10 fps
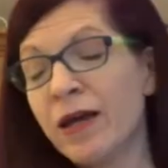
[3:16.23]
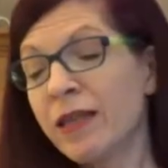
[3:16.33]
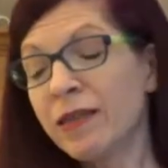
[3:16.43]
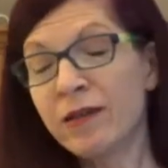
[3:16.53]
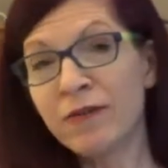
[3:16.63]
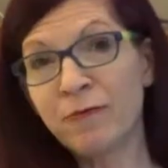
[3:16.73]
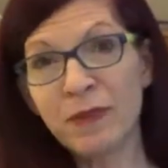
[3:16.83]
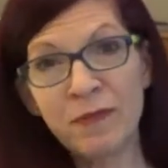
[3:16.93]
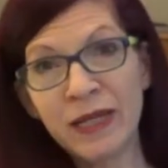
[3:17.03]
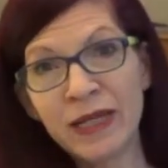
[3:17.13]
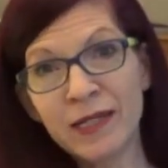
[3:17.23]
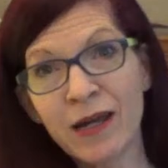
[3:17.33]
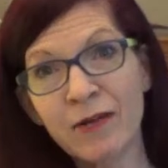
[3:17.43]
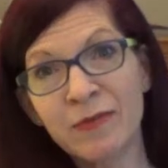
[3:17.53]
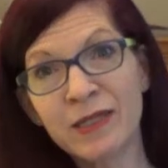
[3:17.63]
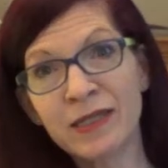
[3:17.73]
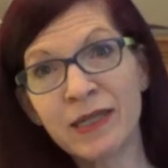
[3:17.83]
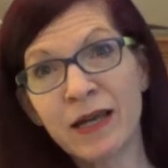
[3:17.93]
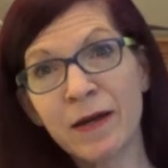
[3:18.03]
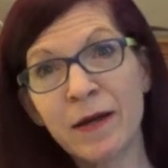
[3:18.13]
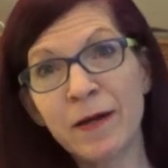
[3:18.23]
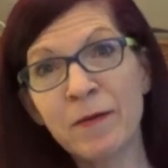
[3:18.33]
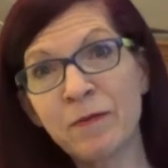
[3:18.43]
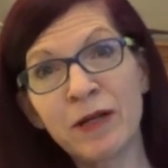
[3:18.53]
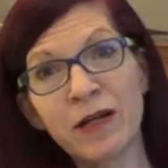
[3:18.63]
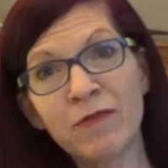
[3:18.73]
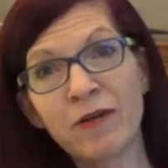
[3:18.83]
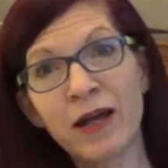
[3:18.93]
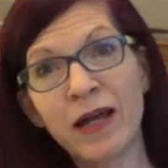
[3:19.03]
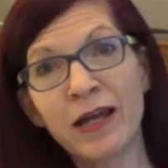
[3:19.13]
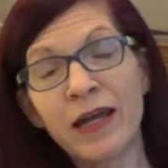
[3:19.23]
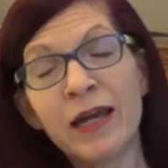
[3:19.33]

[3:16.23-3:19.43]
There have been many times whenever I